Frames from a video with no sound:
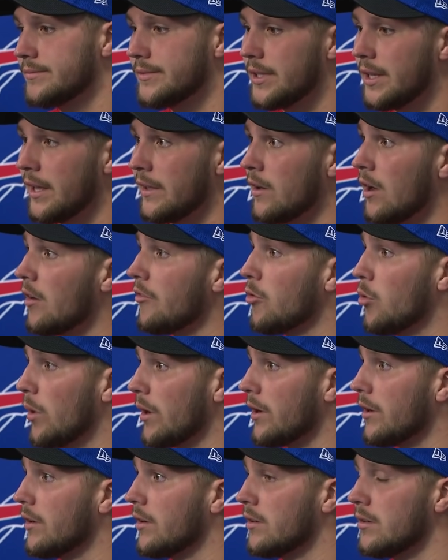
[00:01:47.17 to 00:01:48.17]
getting off
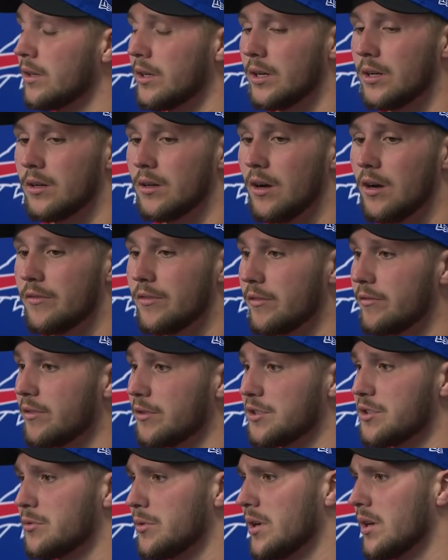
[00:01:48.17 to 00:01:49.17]
quicker, off the
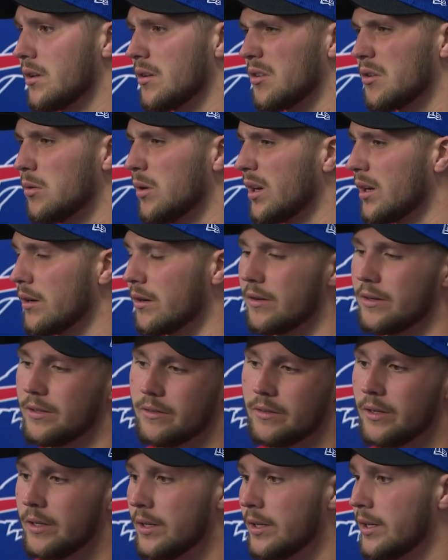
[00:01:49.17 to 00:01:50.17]
first read a little quicker,
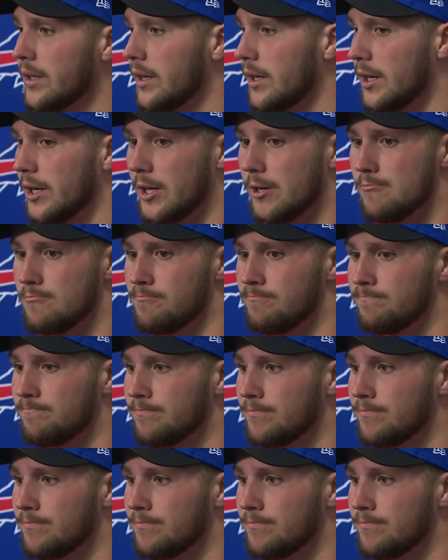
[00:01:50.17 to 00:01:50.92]
and